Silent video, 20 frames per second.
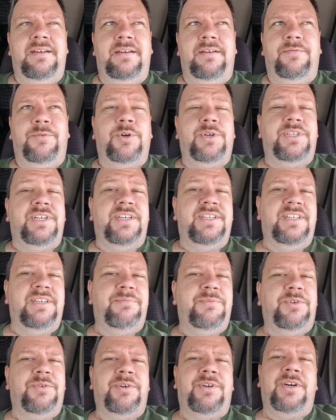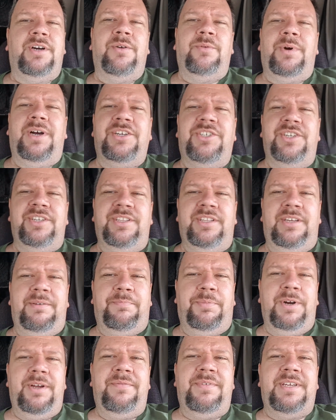Of course, I seem to recall watching the
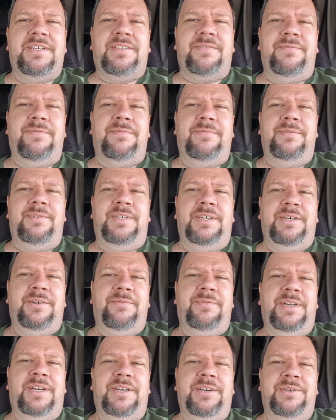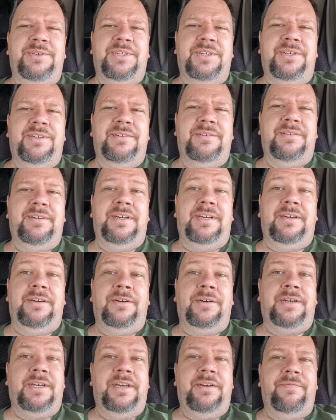previous, videos and it
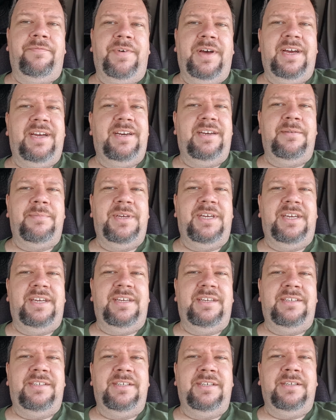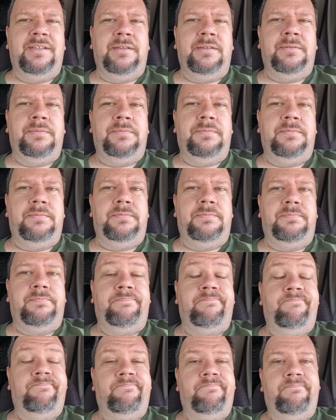looking fine to me until
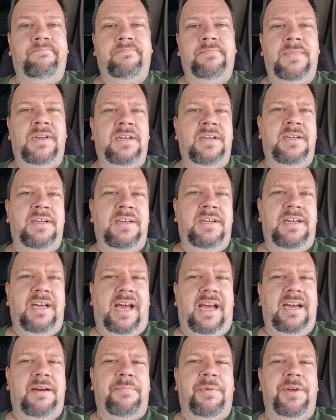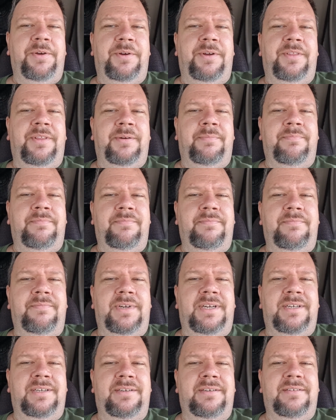I uploaded them.
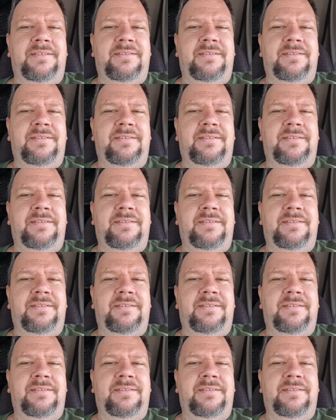But